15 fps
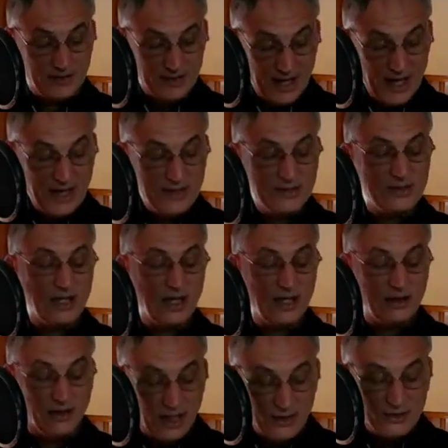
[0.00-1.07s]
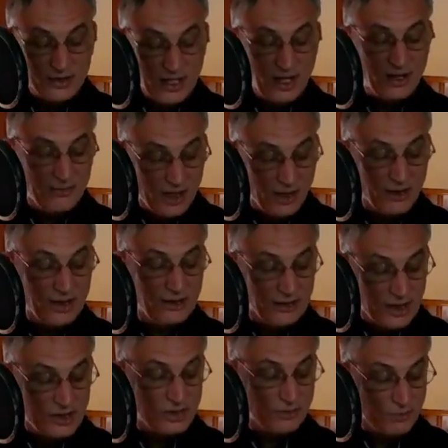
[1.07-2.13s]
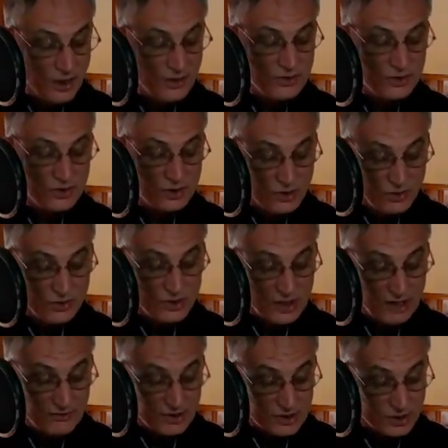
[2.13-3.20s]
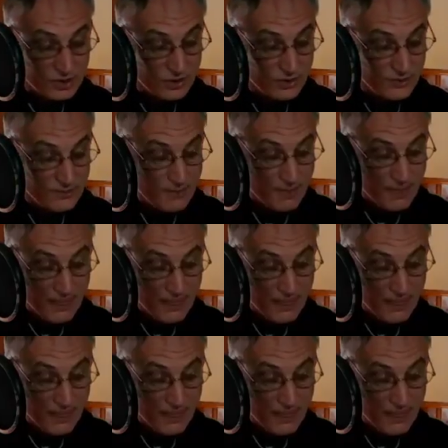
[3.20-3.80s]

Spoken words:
That's the Linglestown American Legion Post 272,